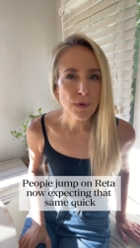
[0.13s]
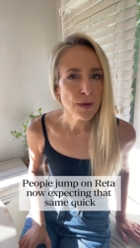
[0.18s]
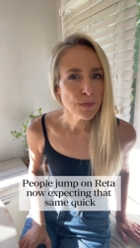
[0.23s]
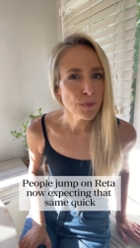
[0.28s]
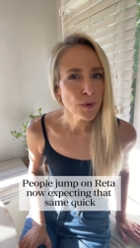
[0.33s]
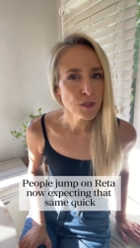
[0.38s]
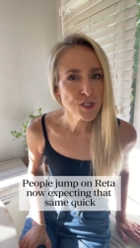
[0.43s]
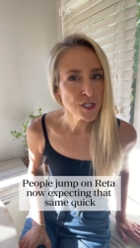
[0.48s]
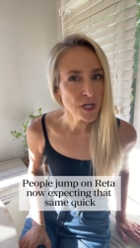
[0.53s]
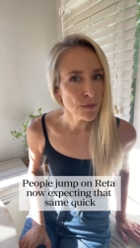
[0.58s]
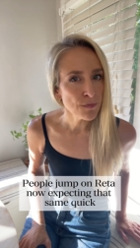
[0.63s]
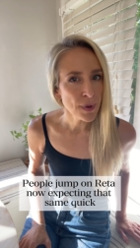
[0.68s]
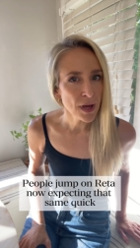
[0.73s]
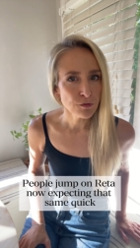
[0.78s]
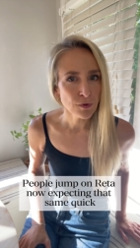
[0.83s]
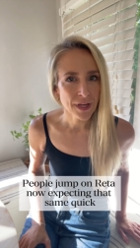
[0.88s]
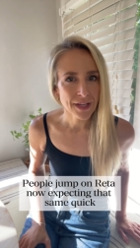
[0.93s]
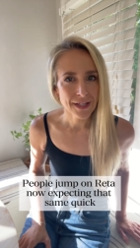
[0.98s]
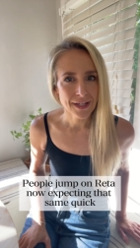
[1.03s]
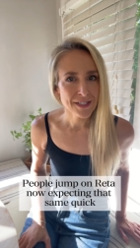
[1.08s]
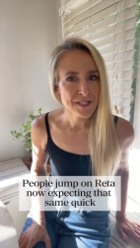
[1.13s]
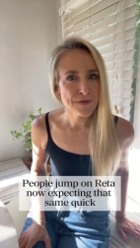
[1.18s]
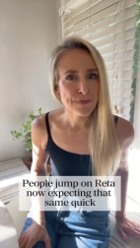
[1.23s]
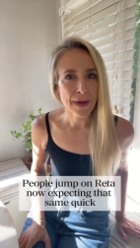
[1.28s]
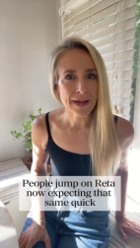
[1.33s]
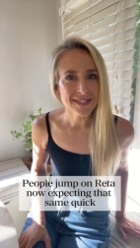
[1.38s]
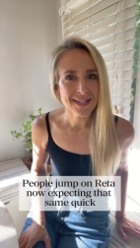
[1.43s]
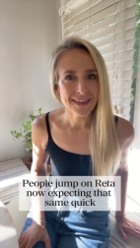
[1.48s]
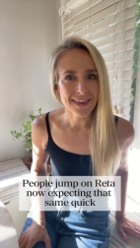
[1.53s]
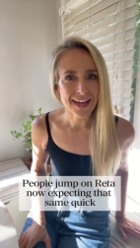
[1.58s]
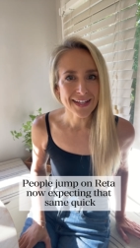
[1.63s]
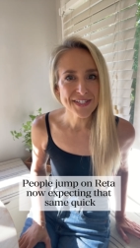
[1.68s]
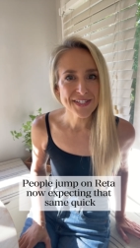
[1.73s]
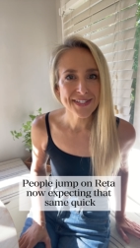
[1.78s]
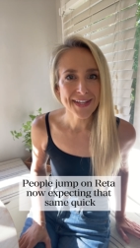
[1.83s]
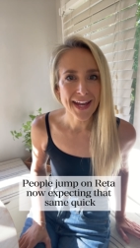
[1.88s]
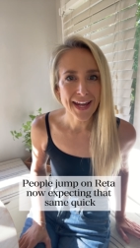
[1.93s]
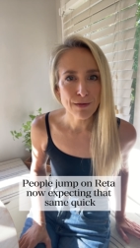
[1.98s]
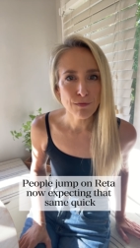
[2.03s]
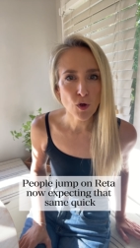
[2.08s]
people jump on Reta expecting that
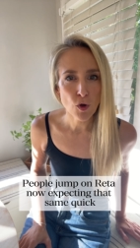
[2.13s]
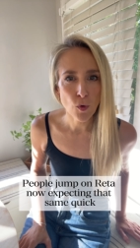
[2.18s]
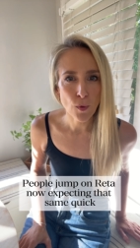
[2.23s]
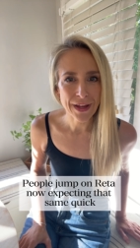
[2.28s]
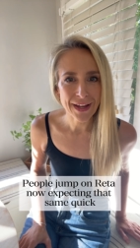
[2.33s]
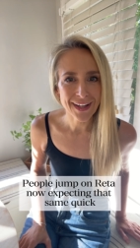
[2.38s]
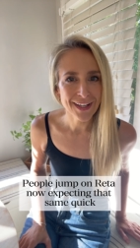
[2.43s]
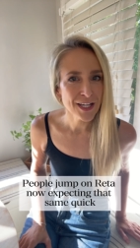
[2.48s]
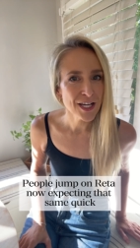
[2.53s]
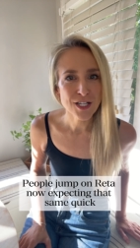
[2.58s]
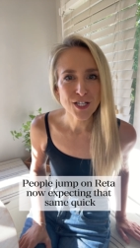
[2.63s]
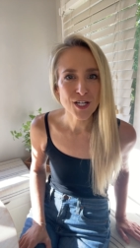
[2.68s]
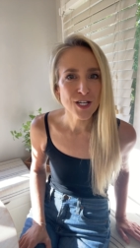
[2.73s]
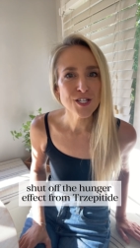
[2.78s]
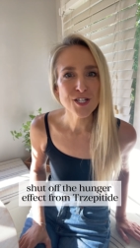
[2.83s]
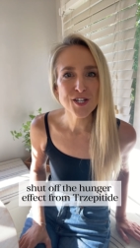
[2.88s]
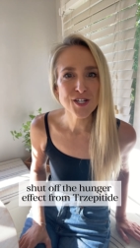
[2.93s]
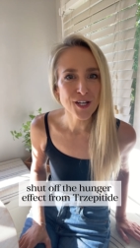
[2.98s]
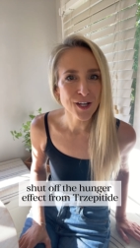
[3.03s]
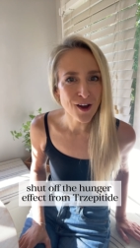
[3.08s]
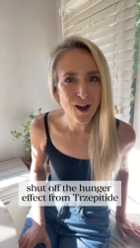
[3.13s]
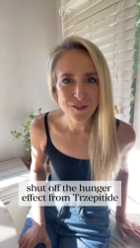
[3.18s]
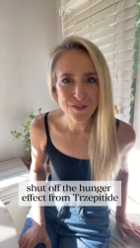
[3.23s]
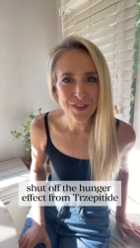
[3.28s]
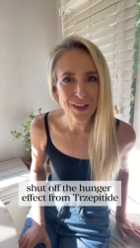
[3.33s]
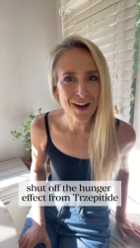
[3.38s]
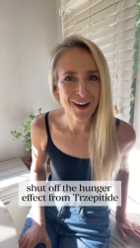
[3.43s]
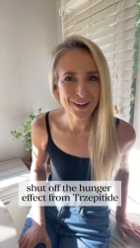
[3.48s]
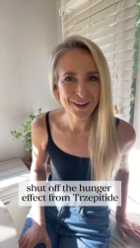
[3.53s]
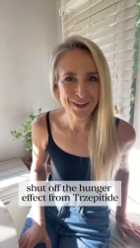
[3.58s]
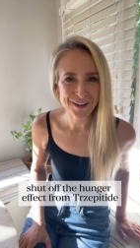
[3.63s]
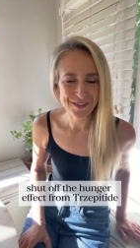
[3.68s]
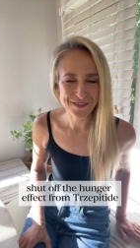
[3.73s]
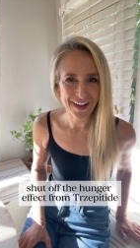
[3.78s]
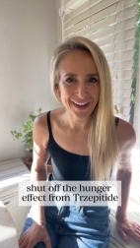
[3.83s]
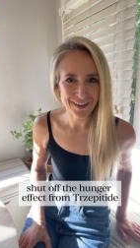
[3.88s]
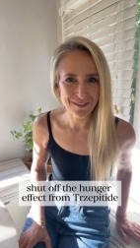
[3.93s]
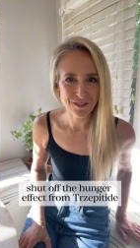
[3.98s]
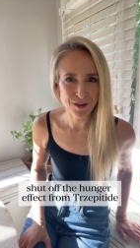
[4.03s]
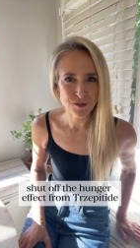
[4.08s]
same quick shut off the hunger
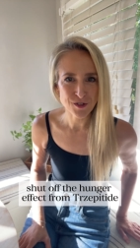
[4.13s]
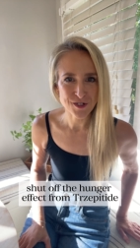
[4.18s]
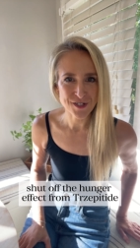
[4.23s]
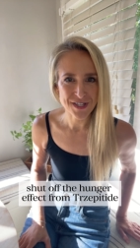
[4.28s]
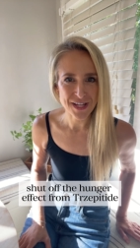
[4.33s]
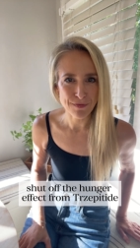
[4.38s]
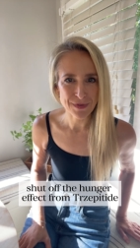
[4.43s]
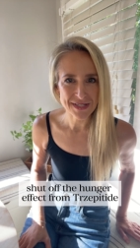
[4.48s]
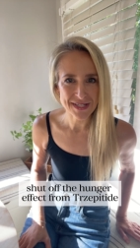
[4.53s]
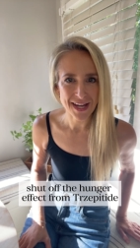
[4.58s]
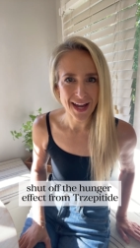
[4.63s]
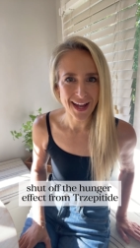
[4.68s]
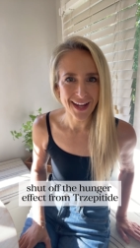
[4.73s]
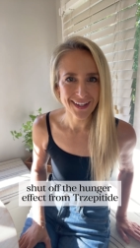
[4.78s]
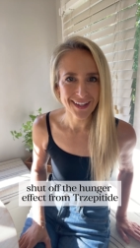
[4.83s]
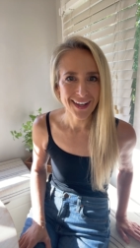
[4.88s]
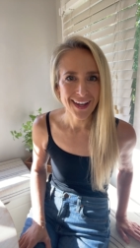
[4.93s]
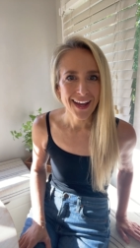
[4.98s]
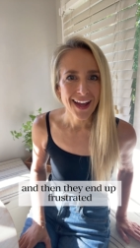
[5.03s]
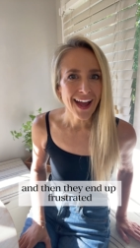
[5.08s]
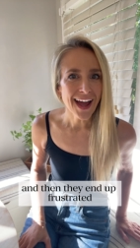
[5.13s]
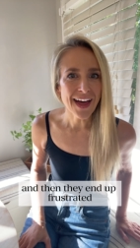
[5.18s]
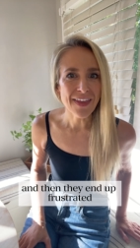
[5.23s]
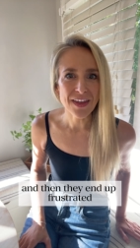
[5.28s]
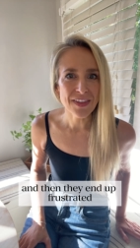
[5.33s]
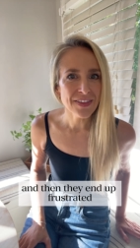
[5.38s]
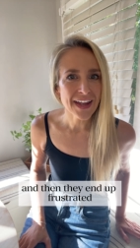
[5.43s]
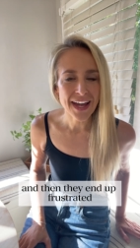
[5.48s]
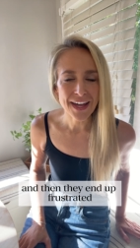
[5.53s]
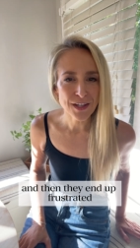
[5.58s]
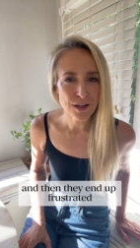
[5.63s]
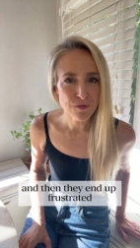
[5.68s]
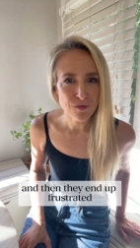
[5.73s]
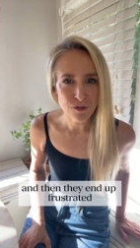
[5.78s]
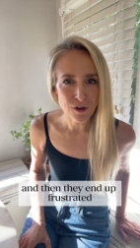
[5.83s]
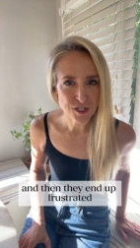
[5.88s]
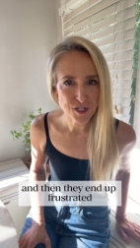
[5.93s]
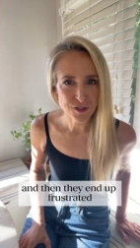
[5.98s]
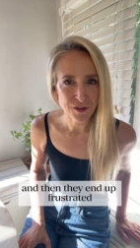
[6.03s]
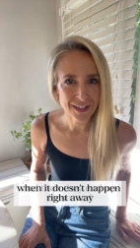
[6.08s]
effect from tirzepatide, and then they end up
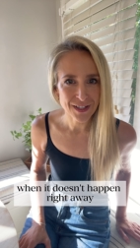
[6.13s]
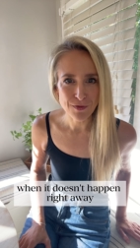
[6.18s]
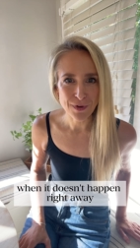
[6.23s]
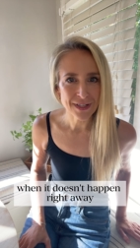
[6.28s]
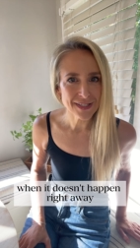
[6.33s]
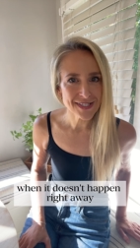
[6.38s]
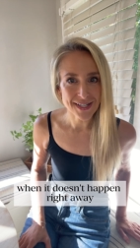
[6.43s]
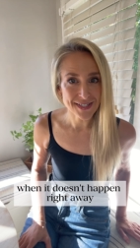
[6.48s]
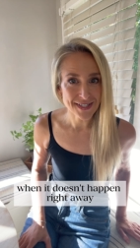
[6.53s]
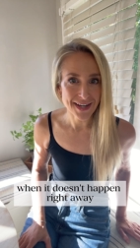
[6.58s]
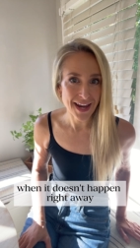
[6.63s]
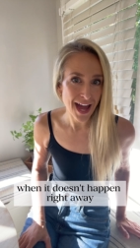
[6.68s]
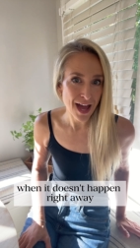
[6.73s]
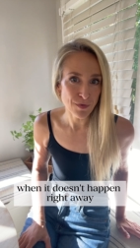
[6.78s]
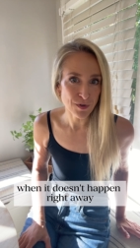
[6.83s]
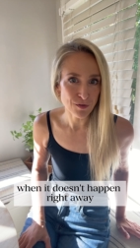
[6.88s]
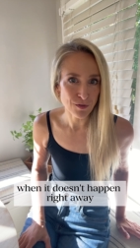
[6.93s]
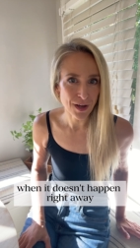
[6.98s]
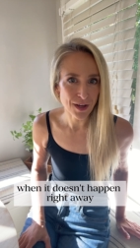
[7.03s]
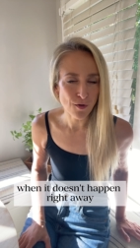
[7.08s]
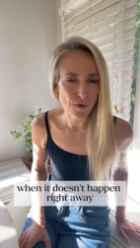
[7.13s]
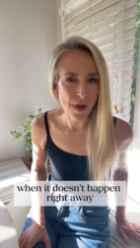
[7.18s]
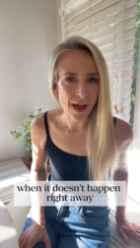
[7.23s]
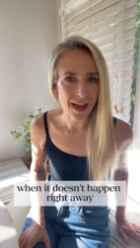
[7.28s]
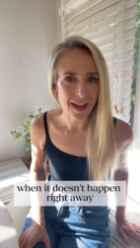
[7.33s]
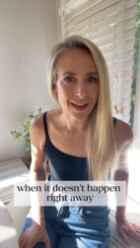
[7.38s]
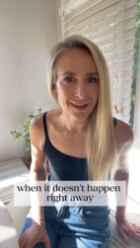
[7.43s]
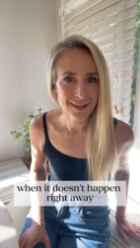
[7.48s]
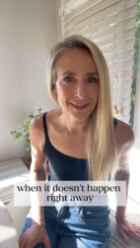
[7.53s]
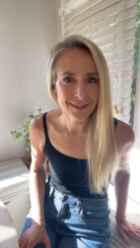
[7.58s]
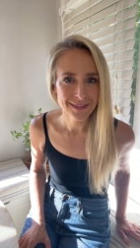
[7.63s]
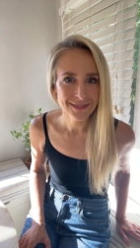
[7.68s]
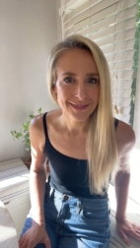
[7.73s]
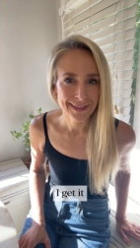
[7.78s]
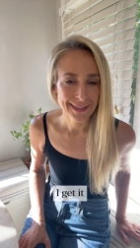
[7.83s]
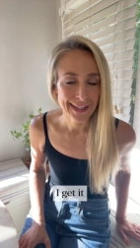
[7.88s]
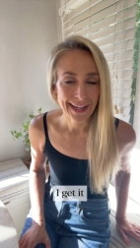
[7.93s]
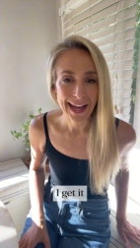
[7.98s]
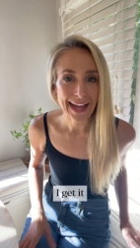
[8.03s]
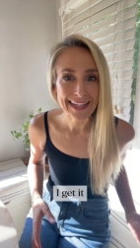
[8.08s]
frustrated when it doesn't happen right away.
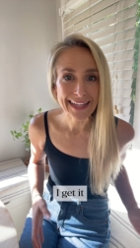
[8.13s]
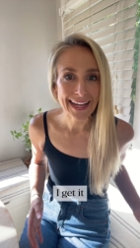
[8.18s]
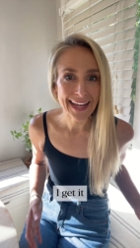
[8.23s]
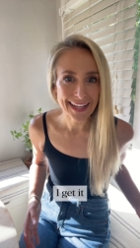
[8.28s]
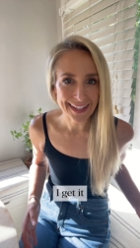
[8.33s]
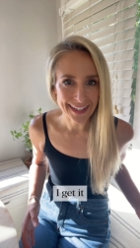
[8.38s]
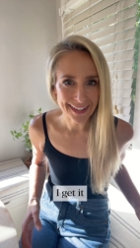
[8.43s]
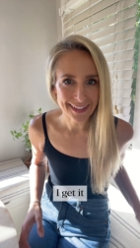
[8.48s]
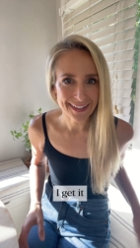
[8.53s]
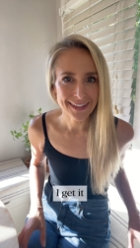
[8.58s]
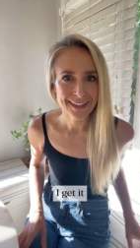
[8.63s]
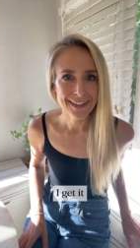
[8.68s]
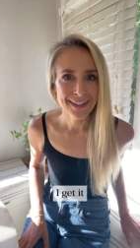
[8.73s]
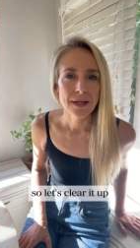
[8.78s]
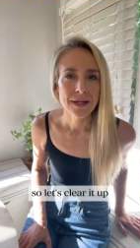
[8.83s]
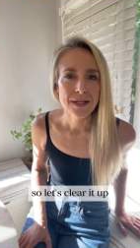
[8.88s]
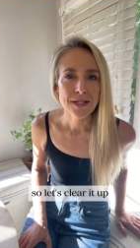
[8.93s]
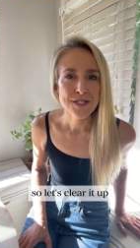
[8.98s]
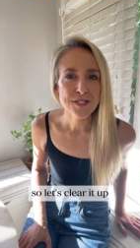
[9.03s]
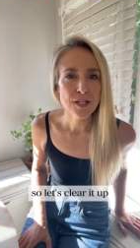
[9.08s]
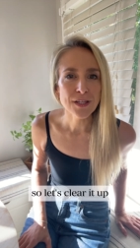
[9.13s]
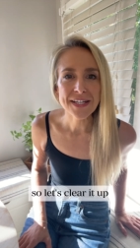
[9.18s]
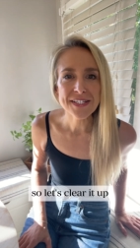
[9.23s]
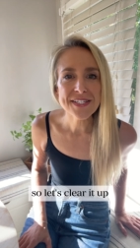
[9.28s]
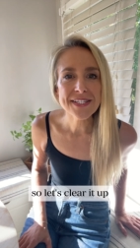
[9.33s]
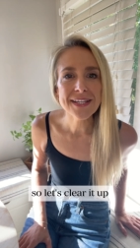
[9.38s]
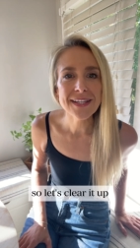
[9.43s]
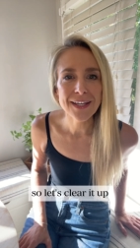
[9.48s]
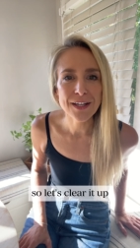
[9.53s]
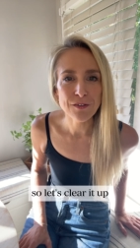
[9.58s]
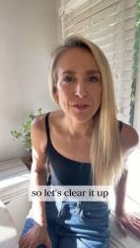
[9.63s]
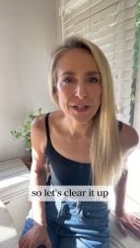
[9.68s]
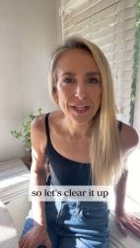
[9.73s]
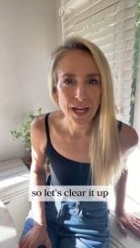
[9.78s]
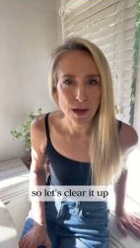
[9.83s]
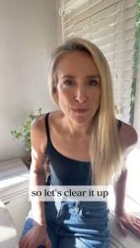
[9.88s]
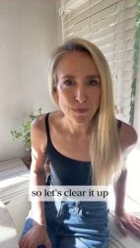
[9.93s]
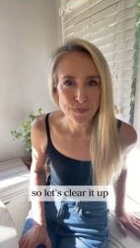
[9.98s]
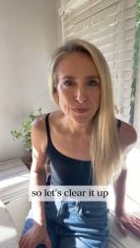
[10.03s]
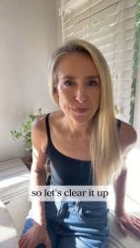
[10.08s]
I get it. So let's clear it up.